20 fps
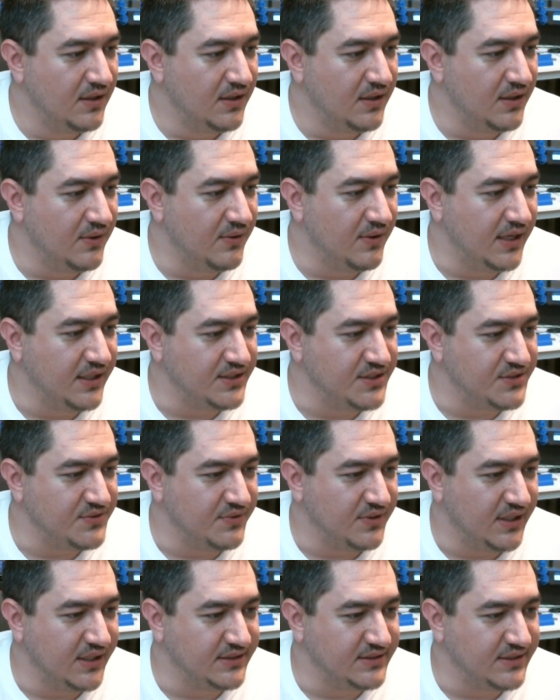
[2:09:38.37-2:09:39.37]
You know, I just
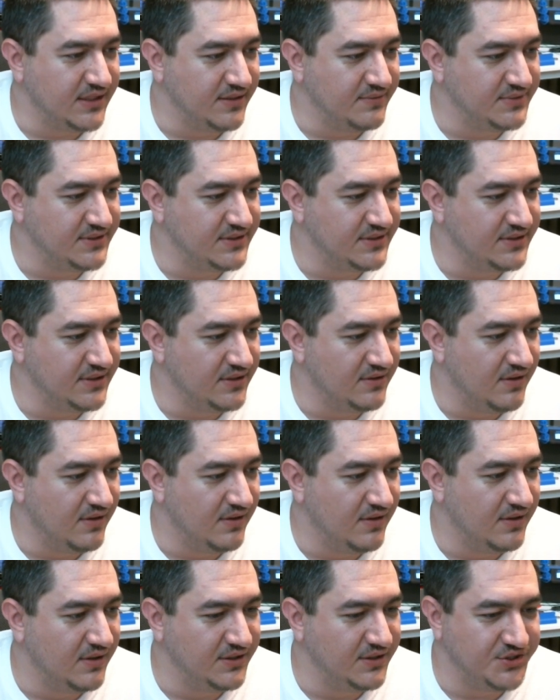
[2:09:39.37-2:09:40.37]
realized that I'm still
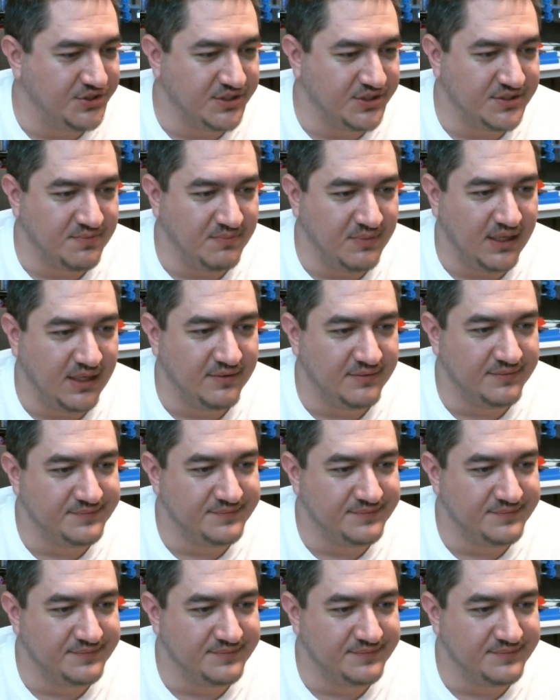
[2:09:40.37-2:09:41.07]
on just me.